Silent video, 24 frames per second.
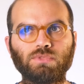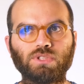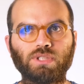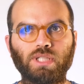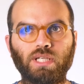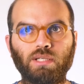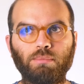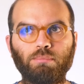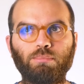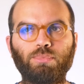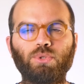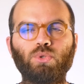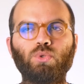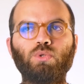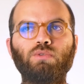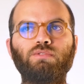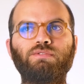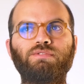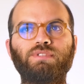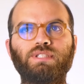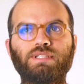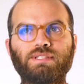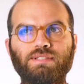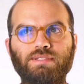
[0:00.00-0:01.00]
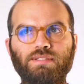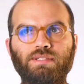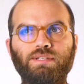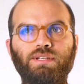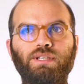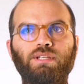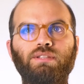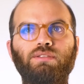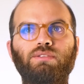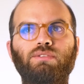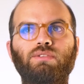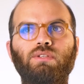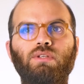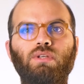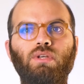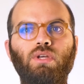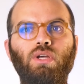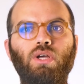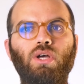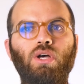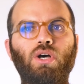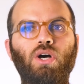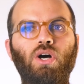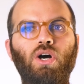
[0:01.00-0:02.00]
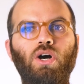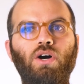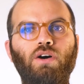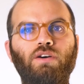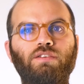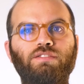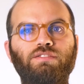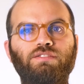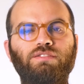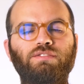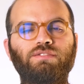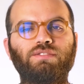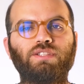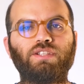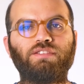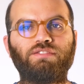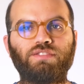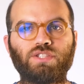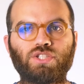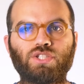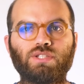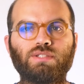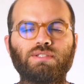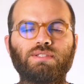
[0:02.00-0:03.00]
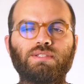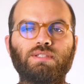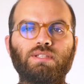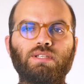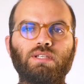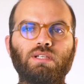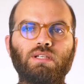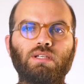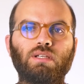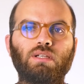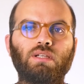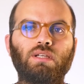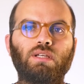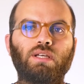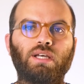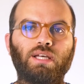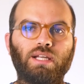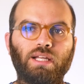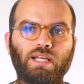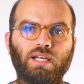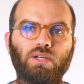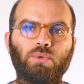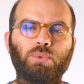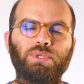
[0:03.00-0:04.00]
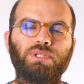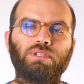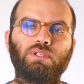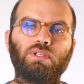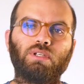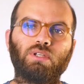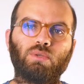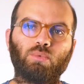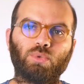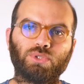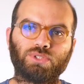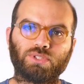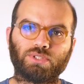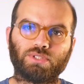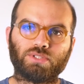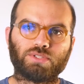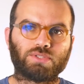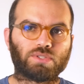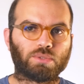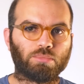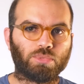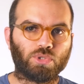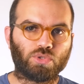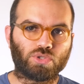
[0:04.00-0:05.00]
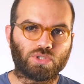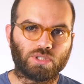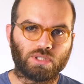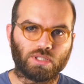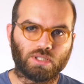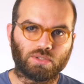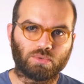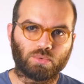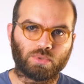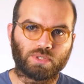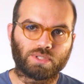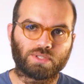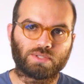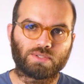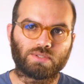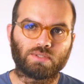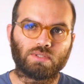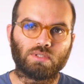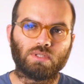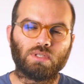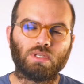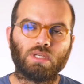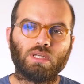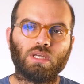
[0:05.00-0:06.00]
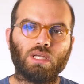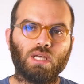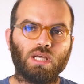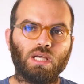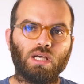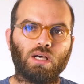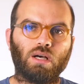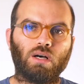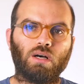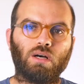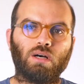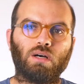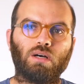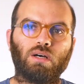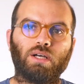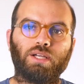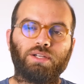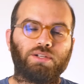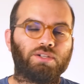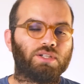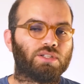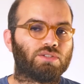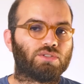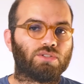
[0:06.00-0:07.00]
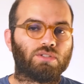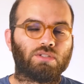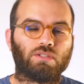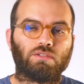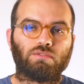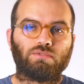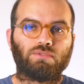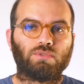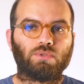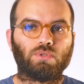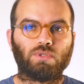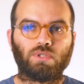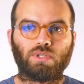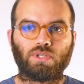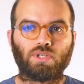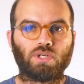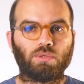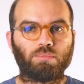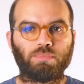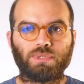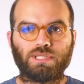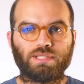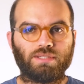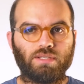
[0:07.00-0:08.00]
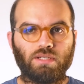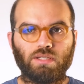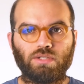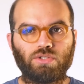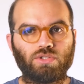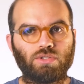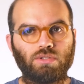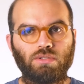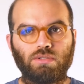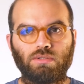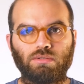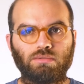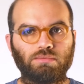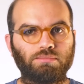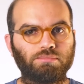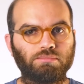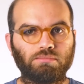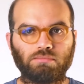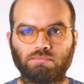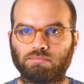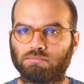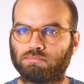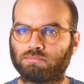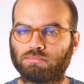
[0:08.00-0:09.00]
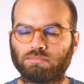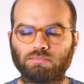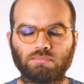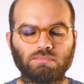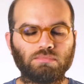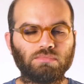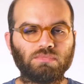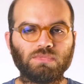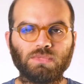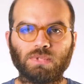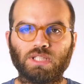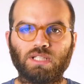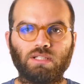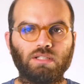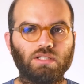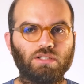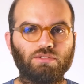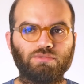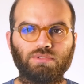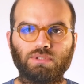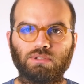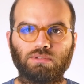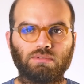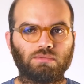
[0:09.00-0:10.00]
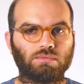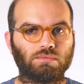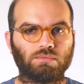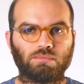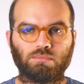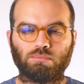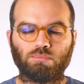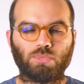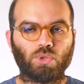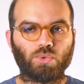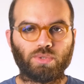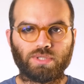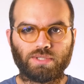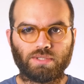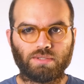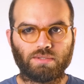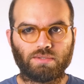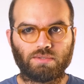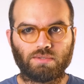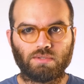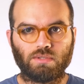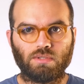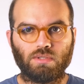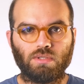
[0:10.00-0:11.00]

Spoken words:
improve the state of efficiency and equity in water distribution networks in return for compensation and even bonuses.